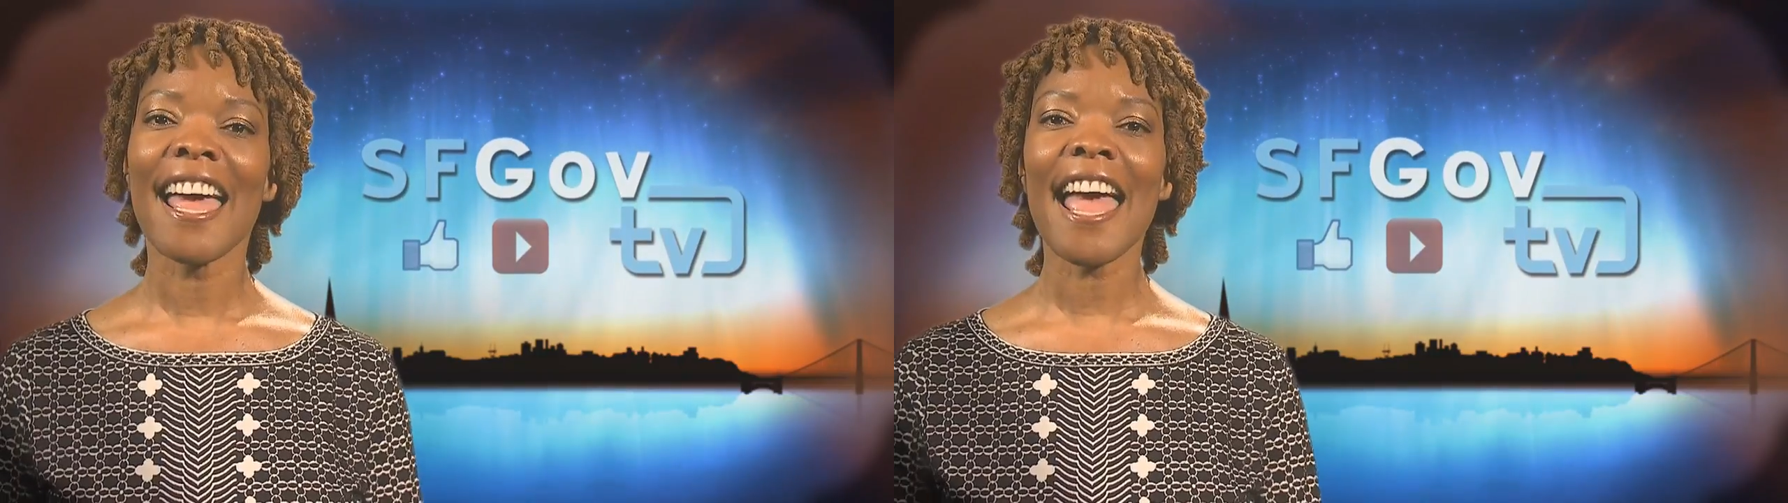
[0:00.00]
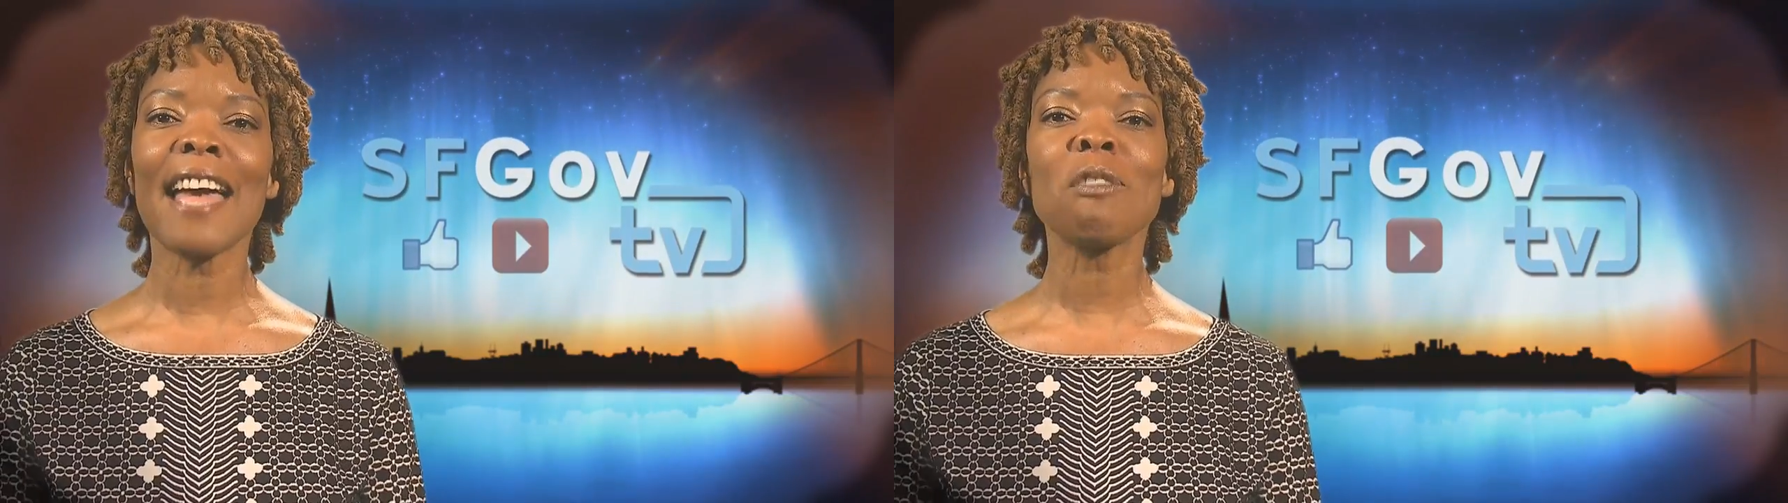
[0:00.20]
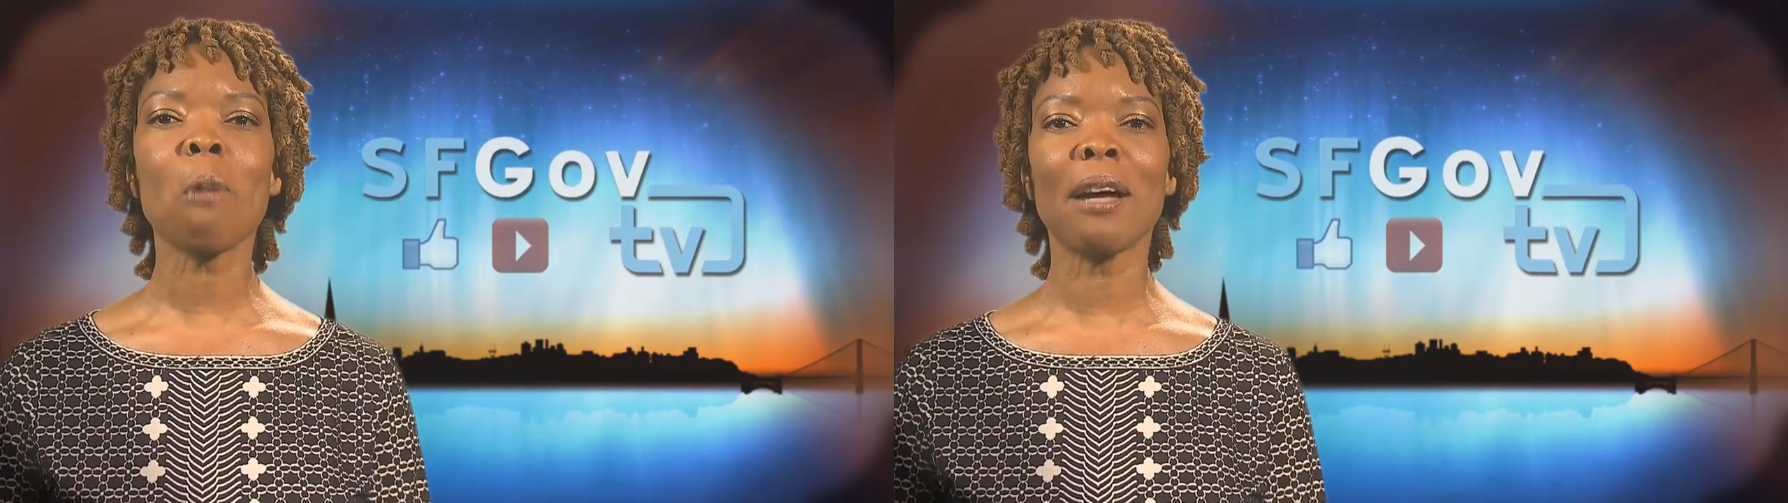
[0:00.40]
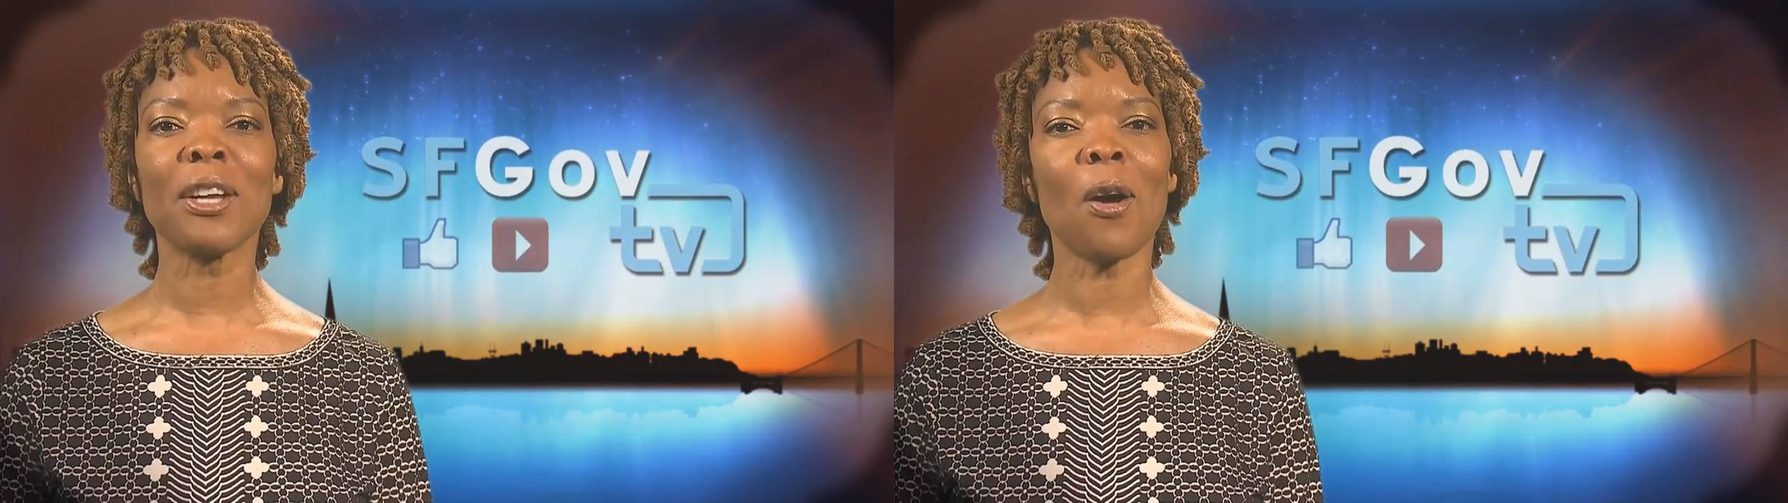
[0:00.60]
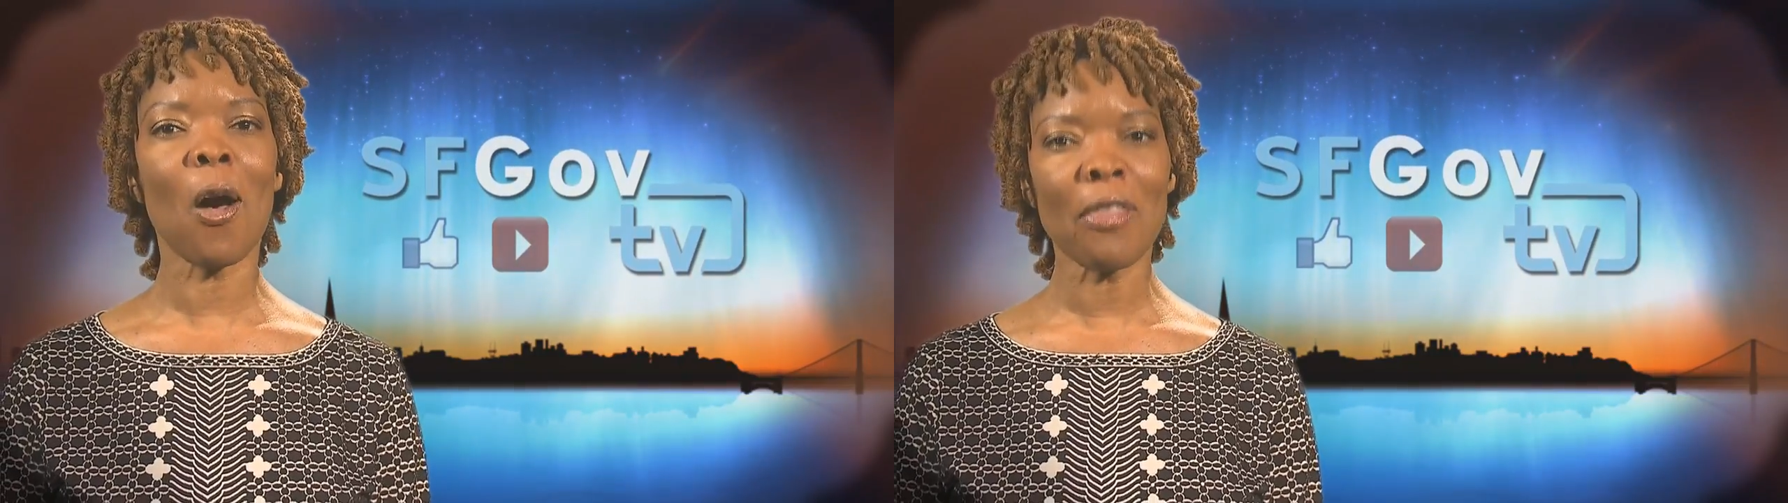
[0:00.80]
And while
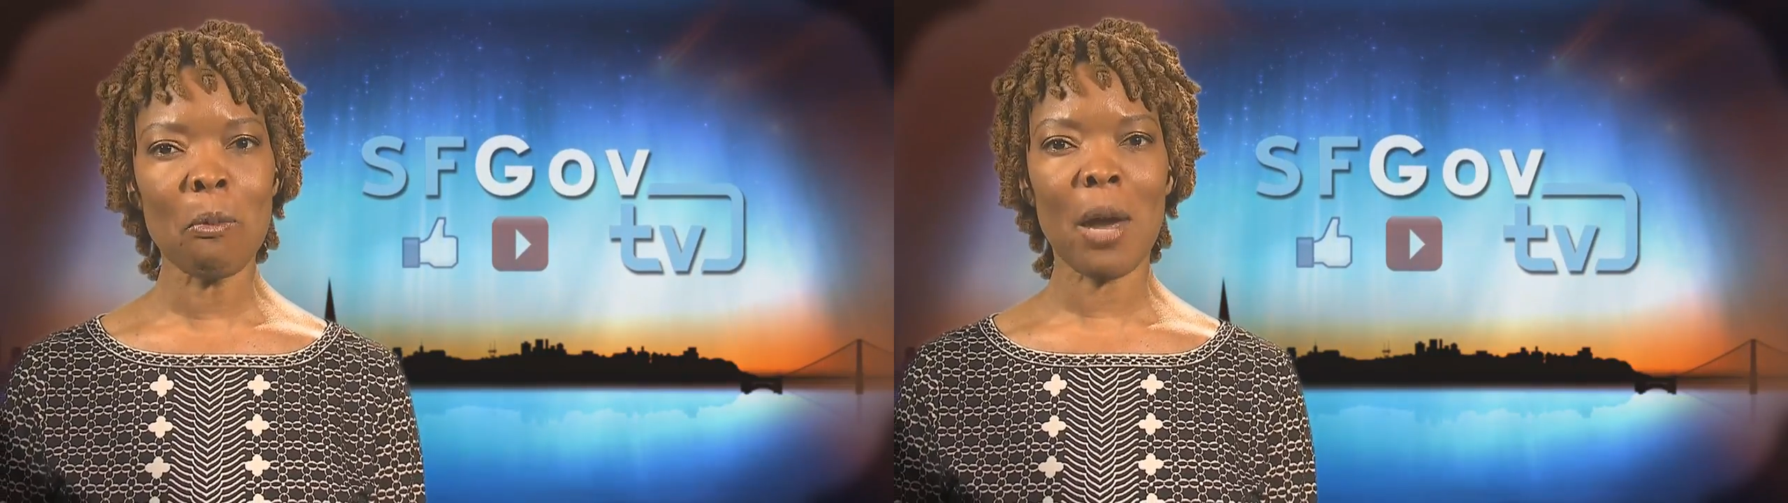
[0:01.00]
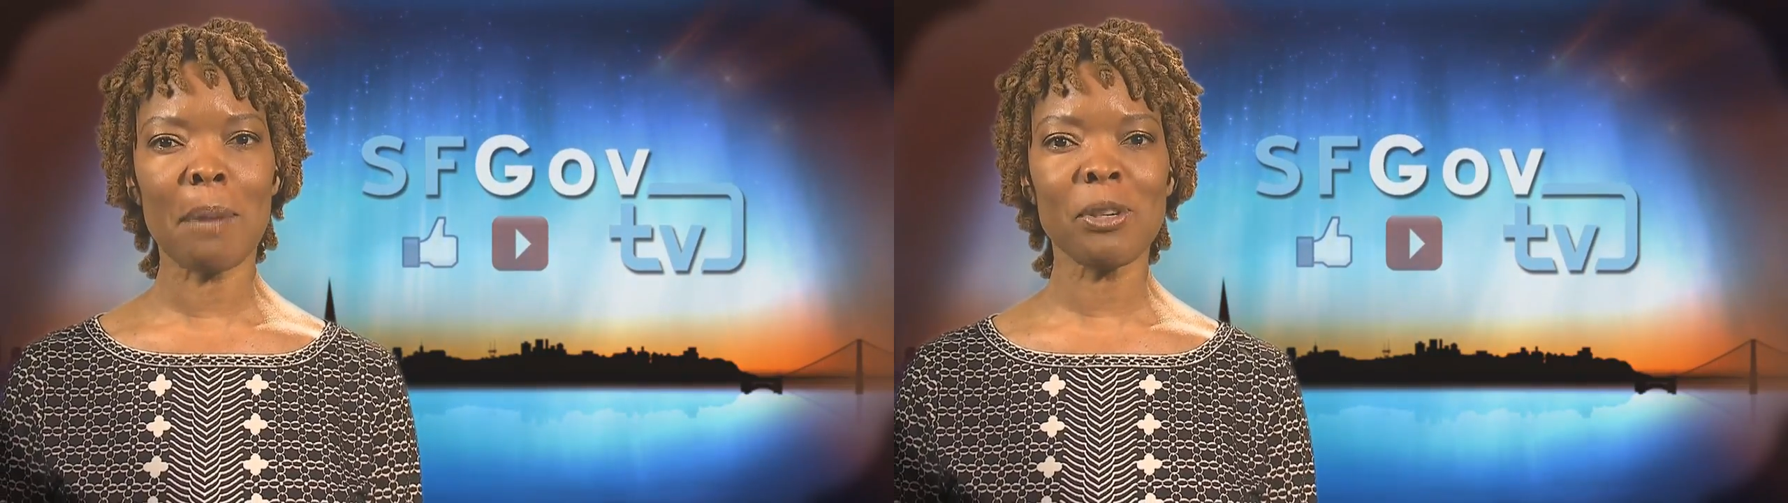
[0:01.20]
you're on the web,